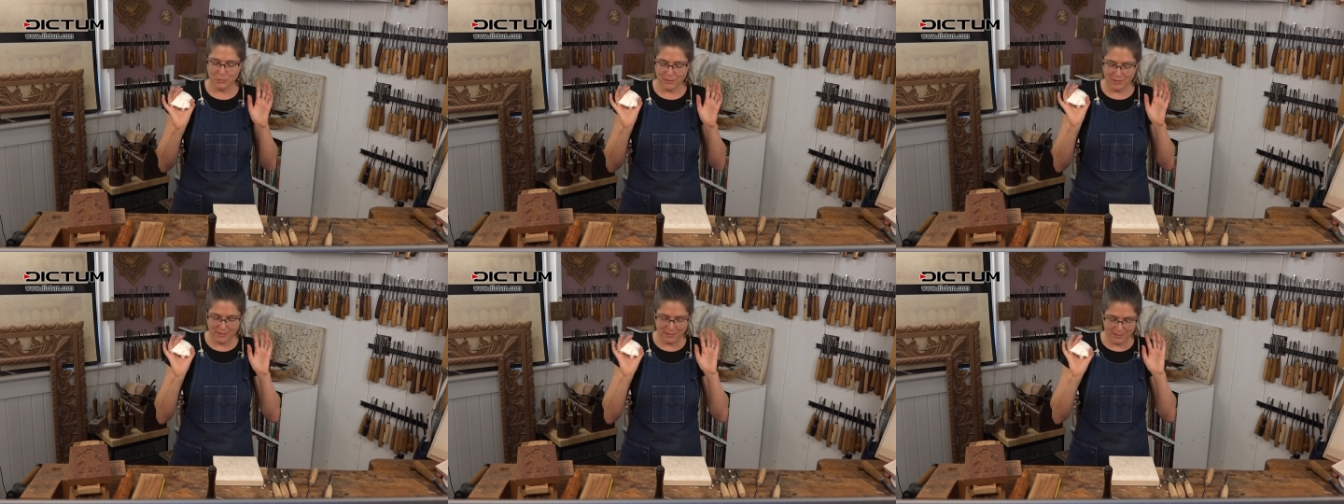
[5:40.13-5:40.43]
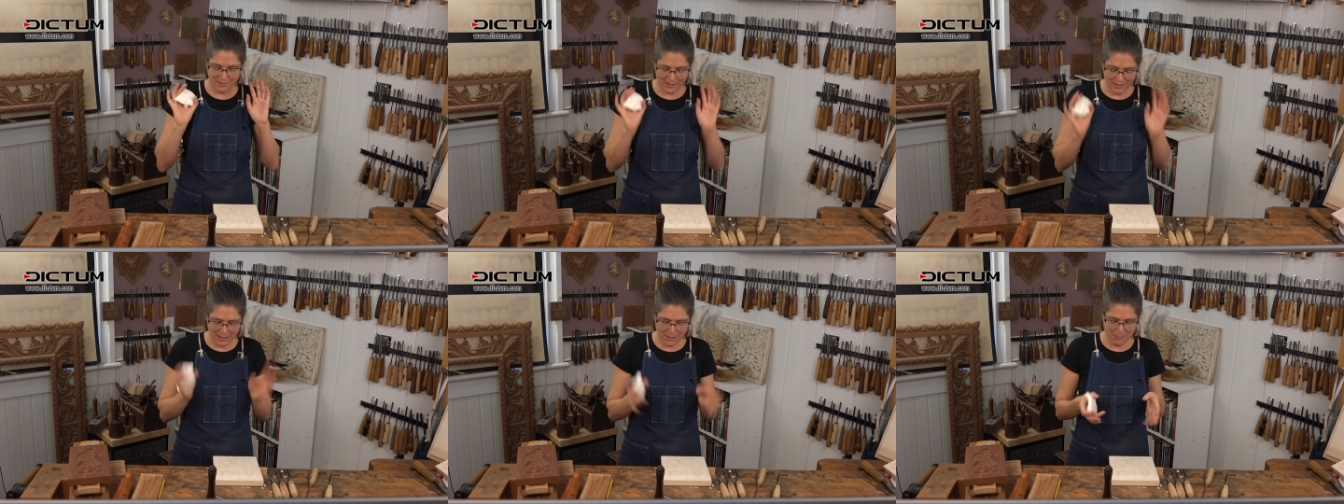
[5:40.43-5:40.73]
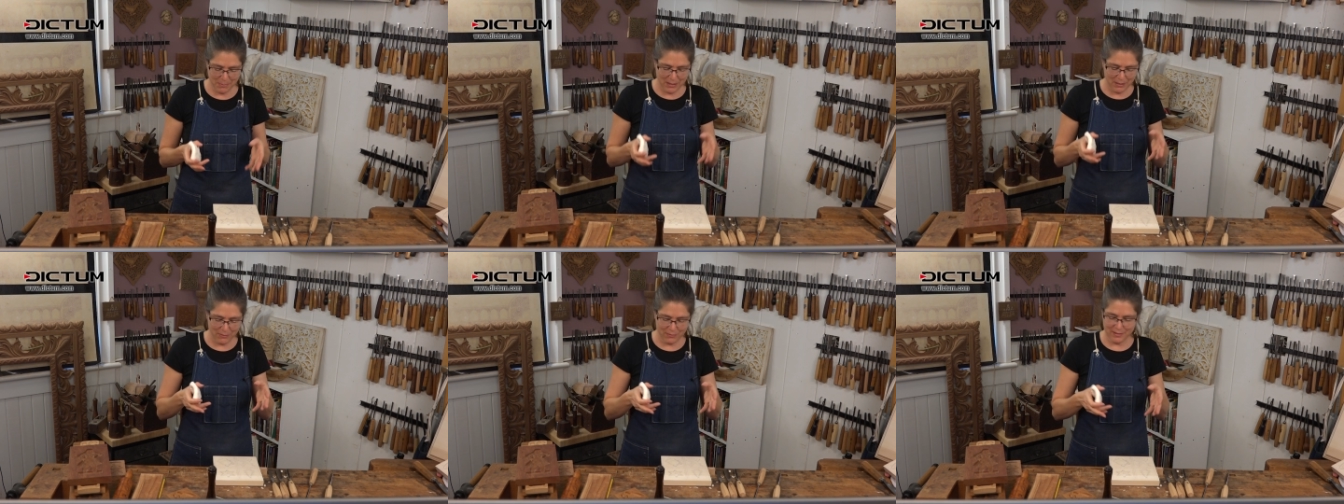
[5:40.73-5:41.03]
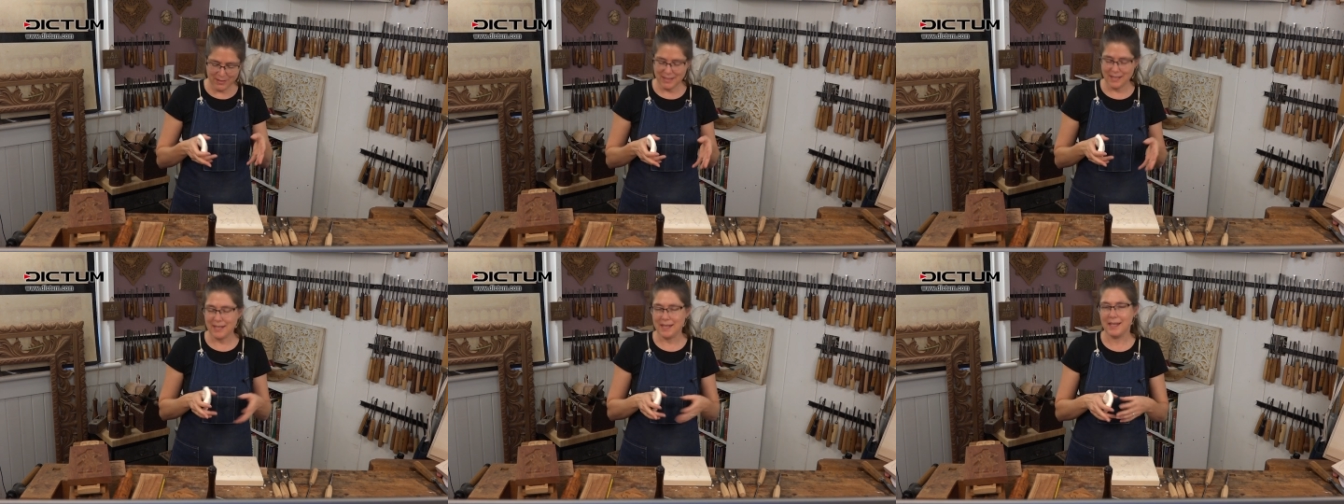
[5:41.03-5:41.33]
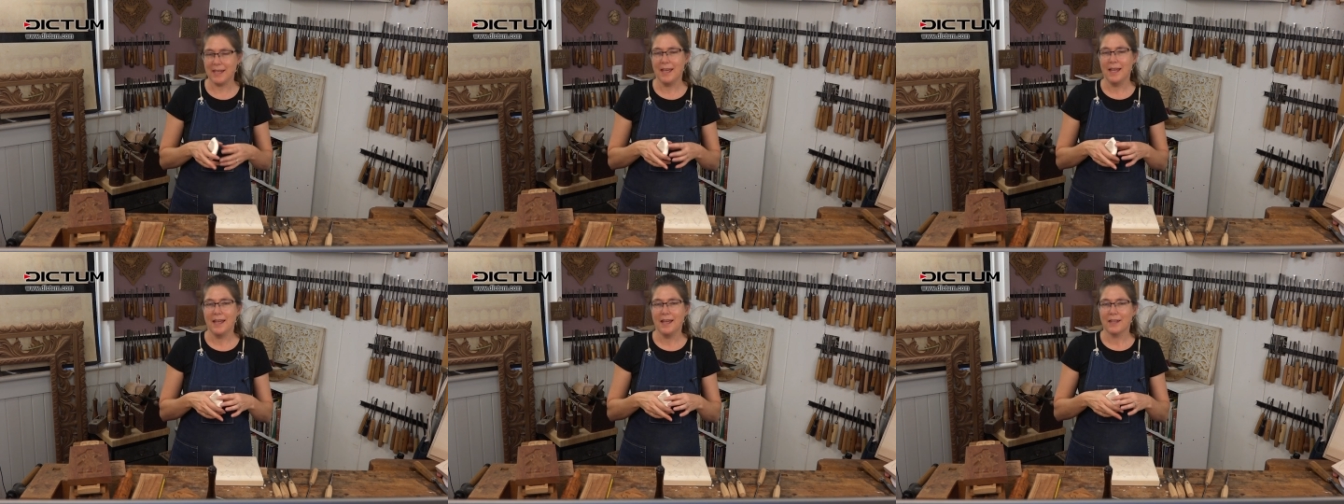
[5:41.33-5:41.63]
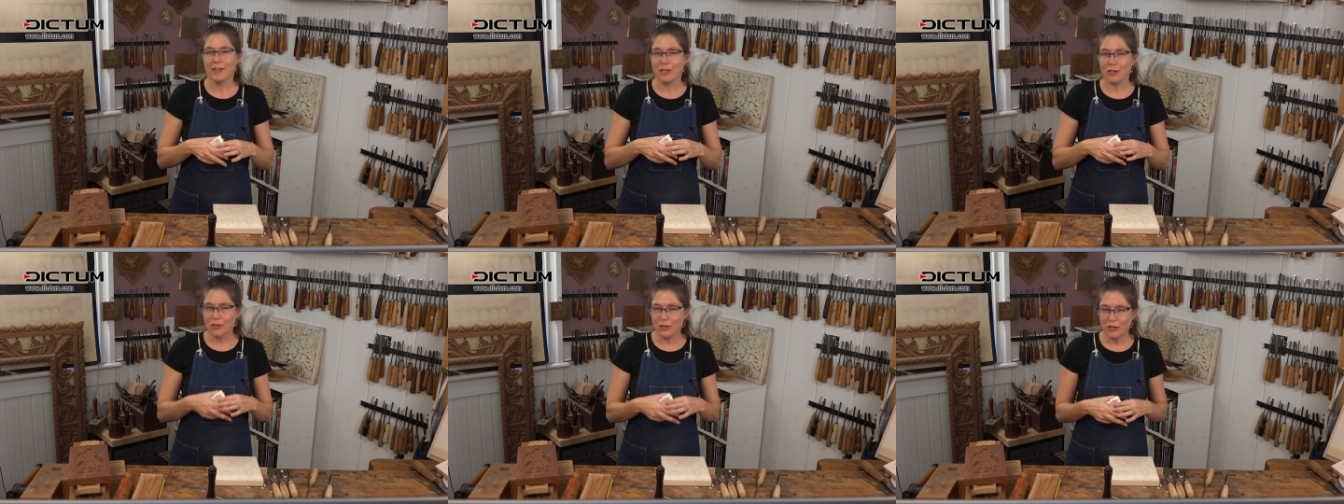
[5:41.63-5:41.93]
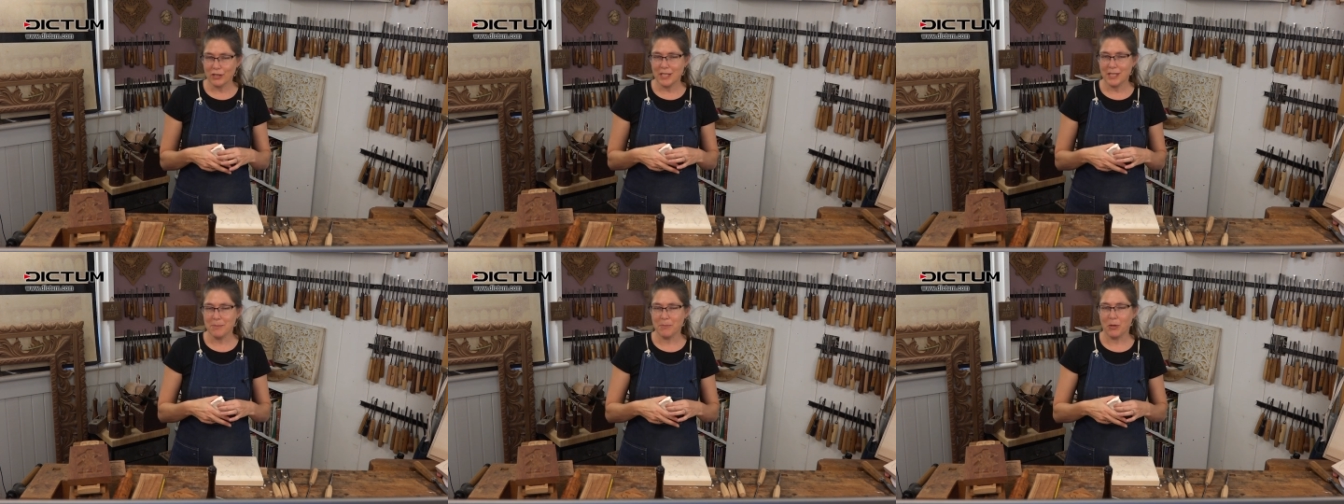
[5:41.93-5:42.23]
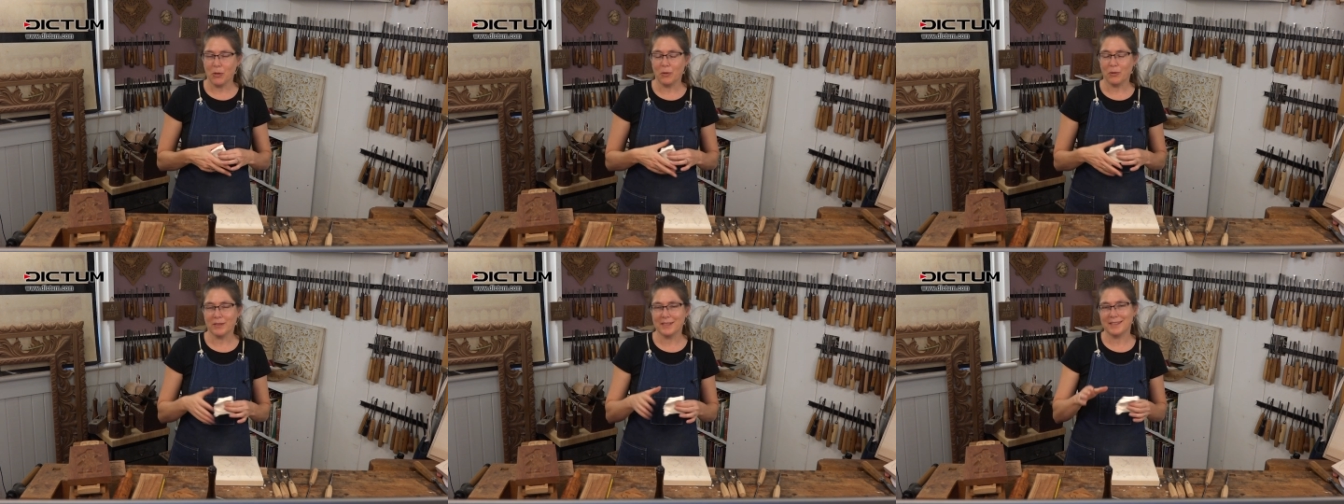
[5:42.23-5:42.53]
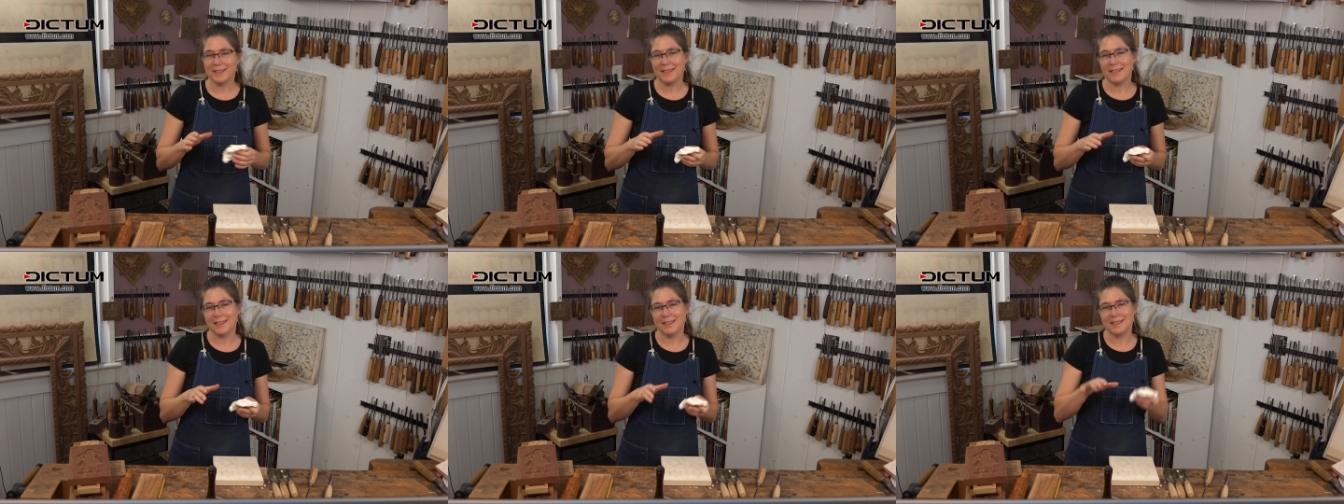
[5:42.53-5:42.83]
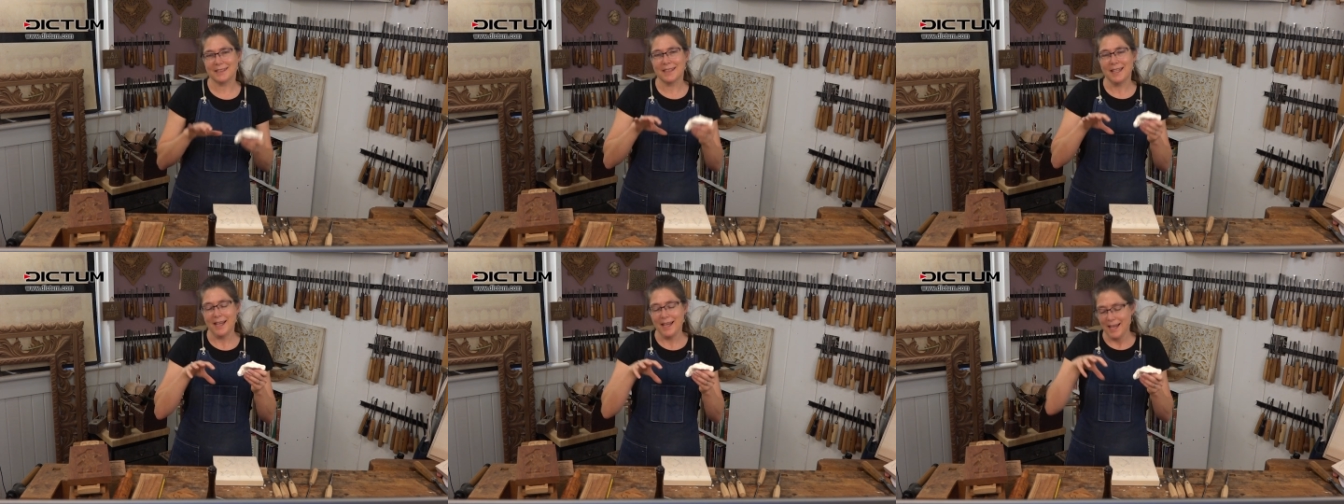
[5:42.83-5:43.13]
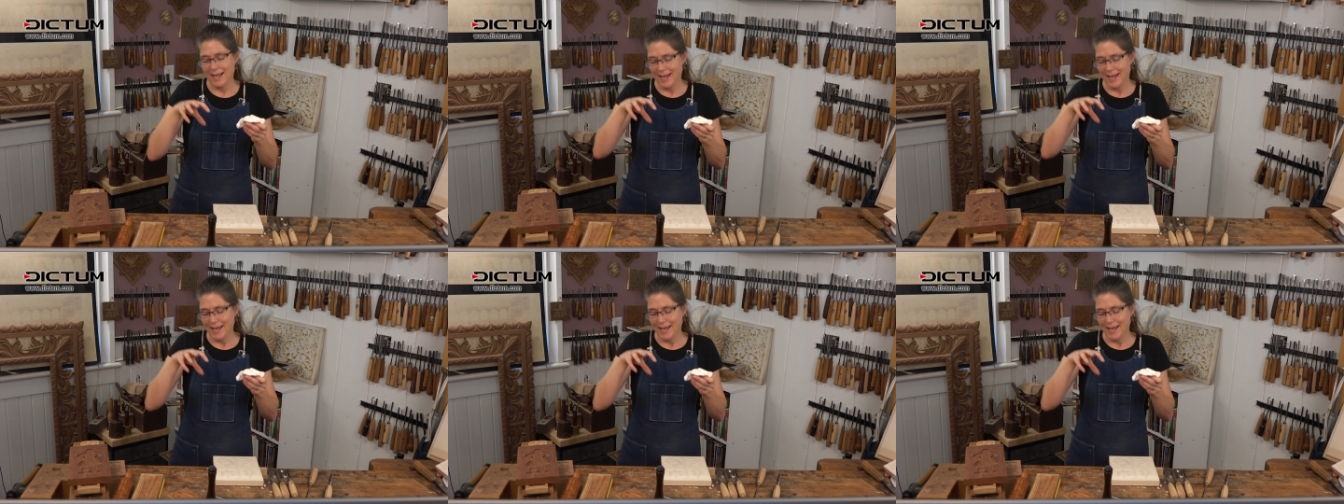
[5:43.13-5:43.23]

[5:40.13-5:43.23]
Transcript: the thing about the cookie molds is